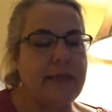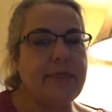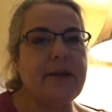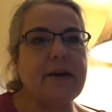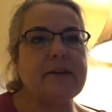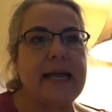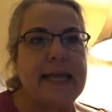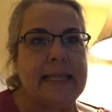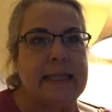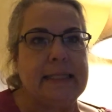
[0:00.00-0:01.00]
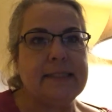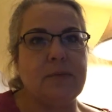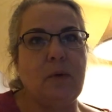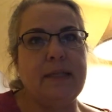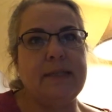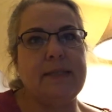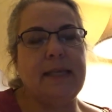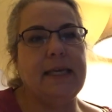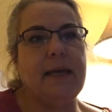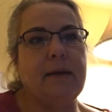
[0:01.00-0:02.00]
are endless ones that they
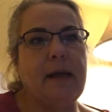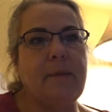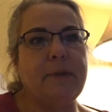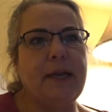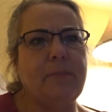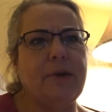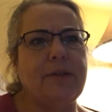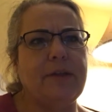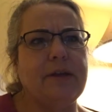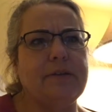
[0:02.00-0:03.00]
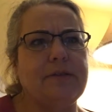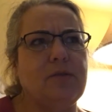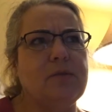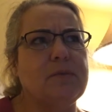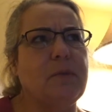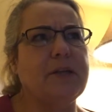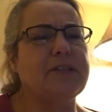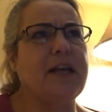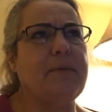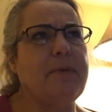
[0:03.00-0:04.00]
keep coming up with. They're so smart to
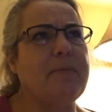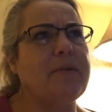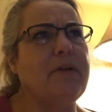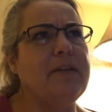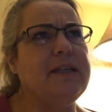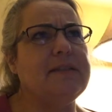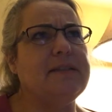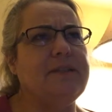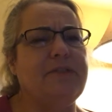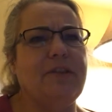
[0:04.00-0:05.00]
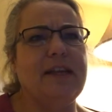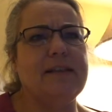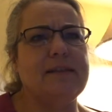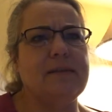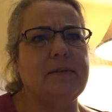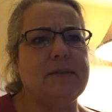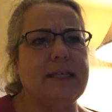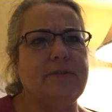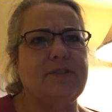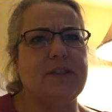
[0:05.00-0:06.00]
come up with all these different things instead
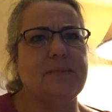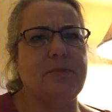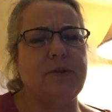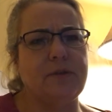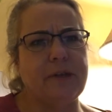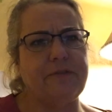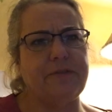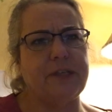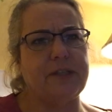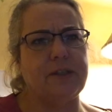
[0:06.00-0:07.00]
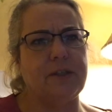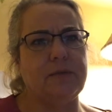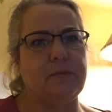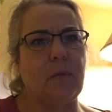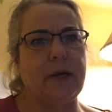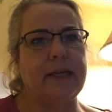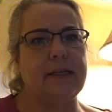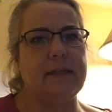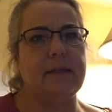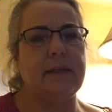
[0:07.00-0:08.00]
of just putting their effort into working
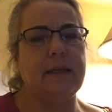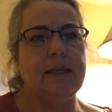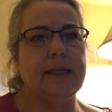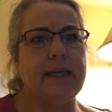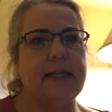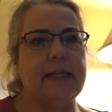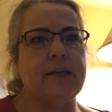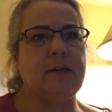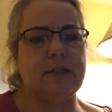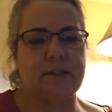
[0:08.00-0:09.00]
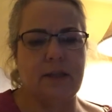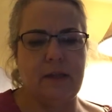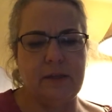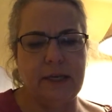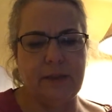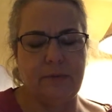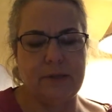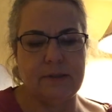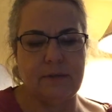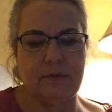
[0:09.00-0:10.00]
and getting an honest dollar like the
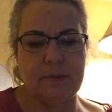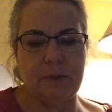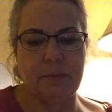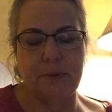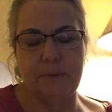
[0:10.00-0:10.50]
rest of us people.